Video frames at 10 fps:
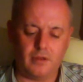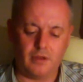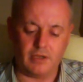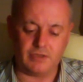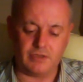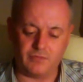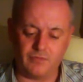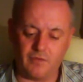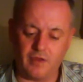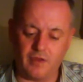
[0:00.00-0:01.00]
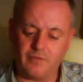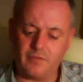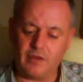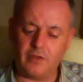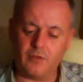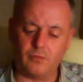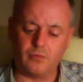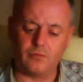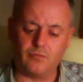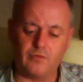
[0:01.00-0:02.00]
this will fire thing
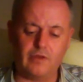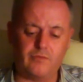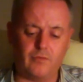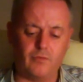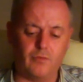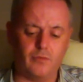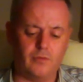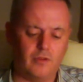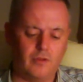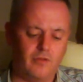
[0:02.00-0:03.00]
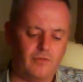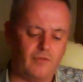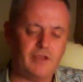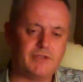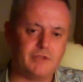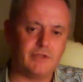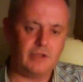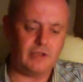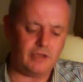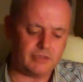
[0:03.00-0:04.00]
called flint for all, face
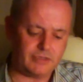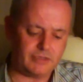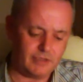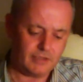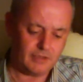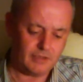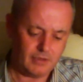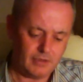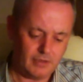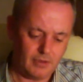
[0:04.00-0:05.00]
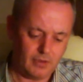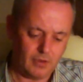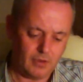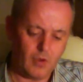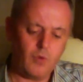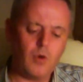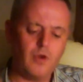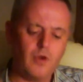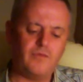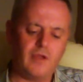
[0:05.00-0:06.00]
of the east, oh
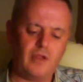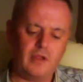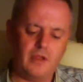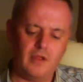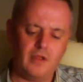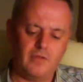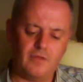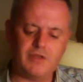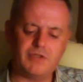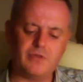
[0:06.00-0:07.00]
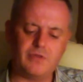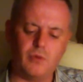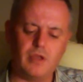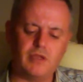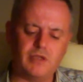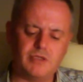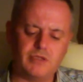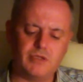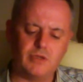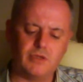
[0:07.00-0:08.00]
I fay, face of the waste,
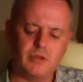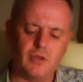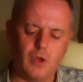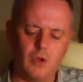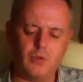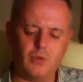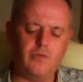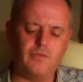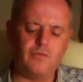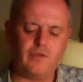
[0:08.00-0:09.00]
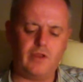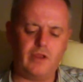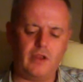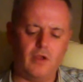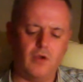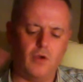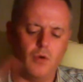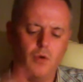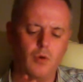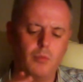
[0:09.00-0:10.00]
oh you feed,
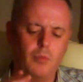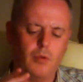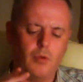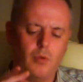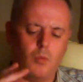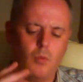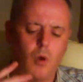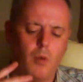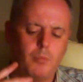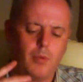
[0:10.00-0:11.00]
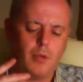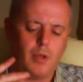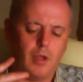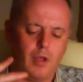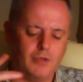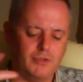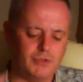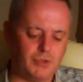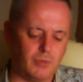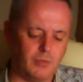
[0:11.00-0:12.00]
up, wop, and
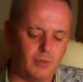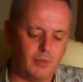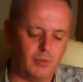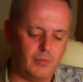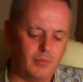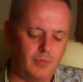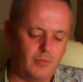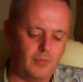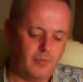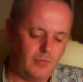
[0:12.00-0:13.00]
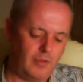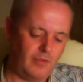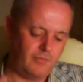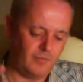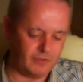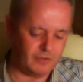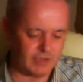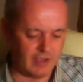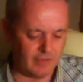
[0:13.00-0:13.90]
Duncan, inverted F,